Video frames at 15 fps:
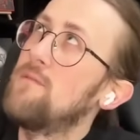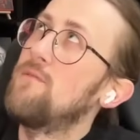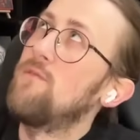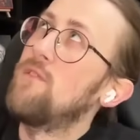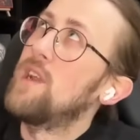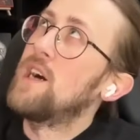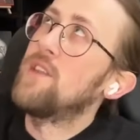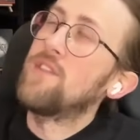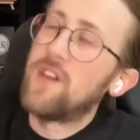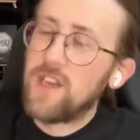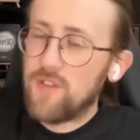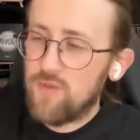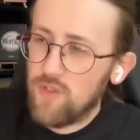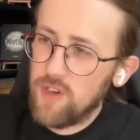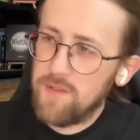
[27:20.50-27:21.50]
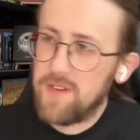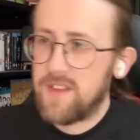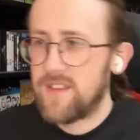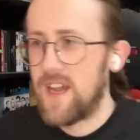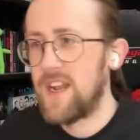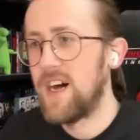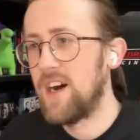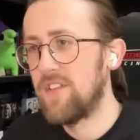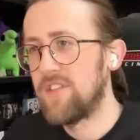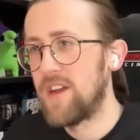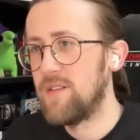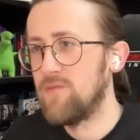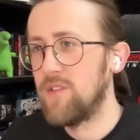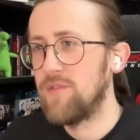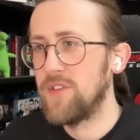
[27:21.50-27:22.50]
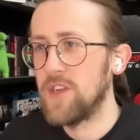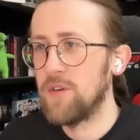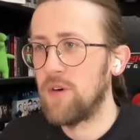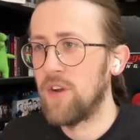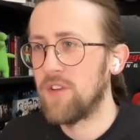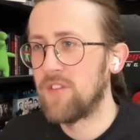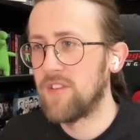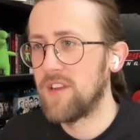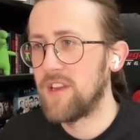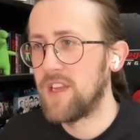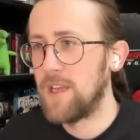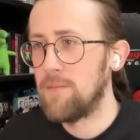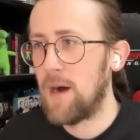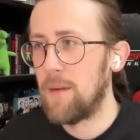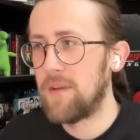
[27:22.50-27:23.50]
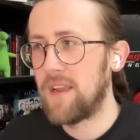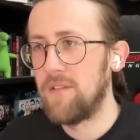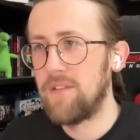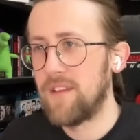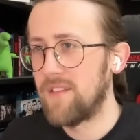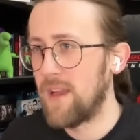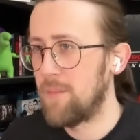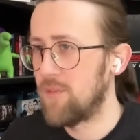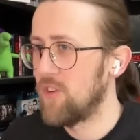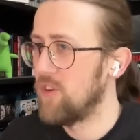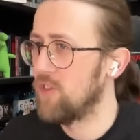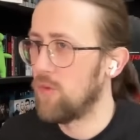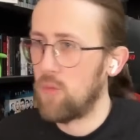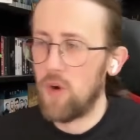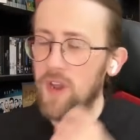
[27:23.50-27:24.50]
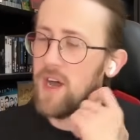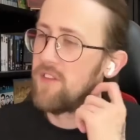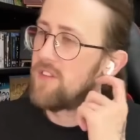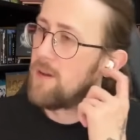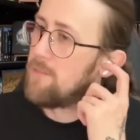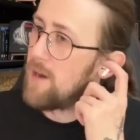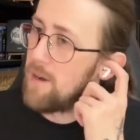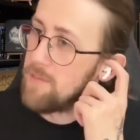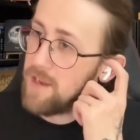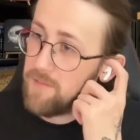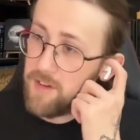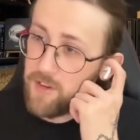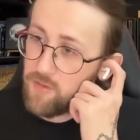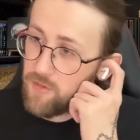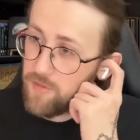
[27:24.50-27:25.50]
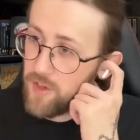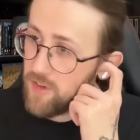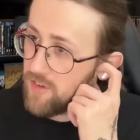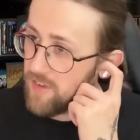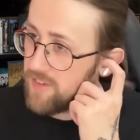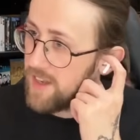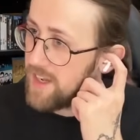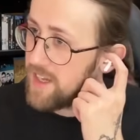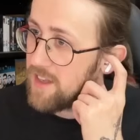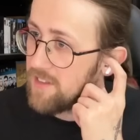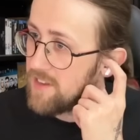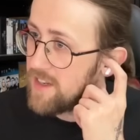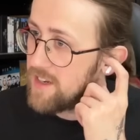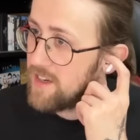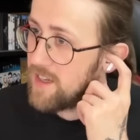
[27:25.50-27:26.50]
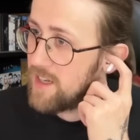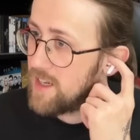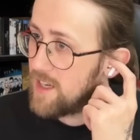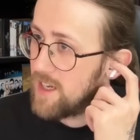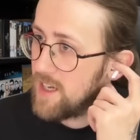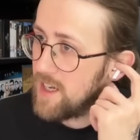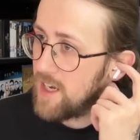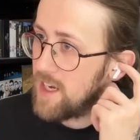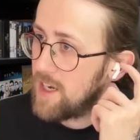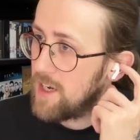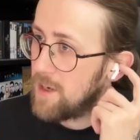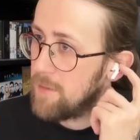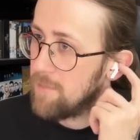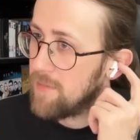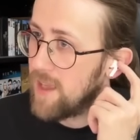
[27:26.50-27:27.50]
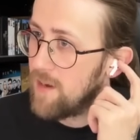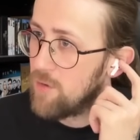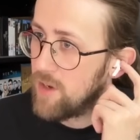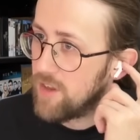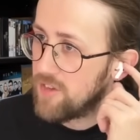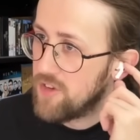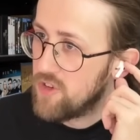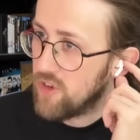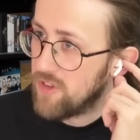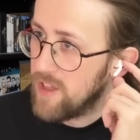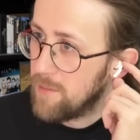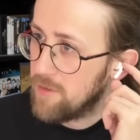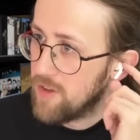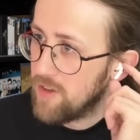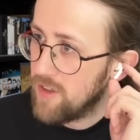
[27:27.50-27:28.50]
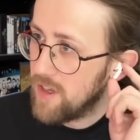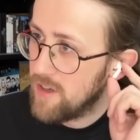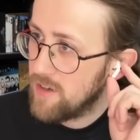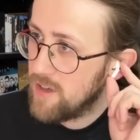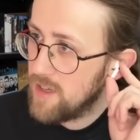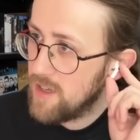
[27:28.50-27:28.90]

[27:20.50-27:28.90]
Vlad, thanks for another 10 out of 10 review, honestly. He might be giving these episodes a 1 out of 10, but I'm giving his reviews a 10 out of 10. Everyone else enjoyed the episode, though.